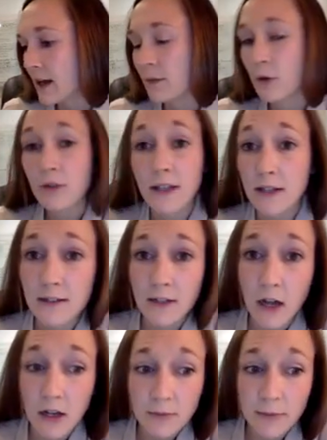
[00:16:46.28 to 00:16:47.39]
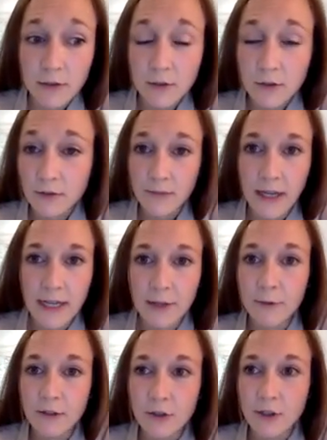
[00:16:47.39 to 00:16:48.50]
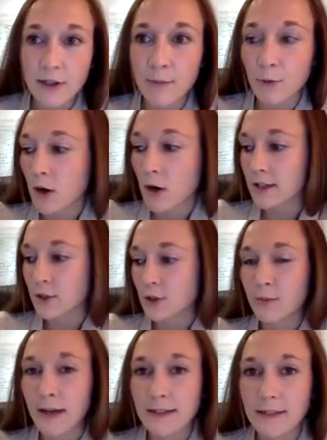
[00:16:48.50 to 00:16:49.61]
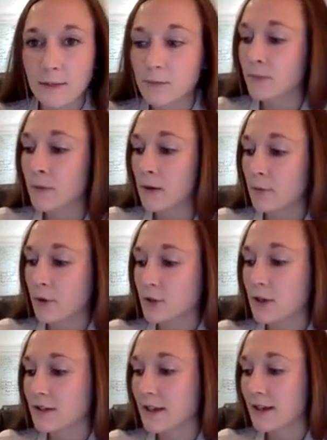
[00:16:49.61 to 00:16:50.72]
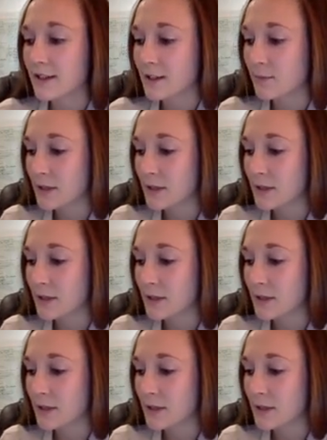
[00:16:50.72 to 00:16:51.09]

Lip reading: You'll see these in hospitals. Any research lab you walk into, you might see pressurized gas tanks.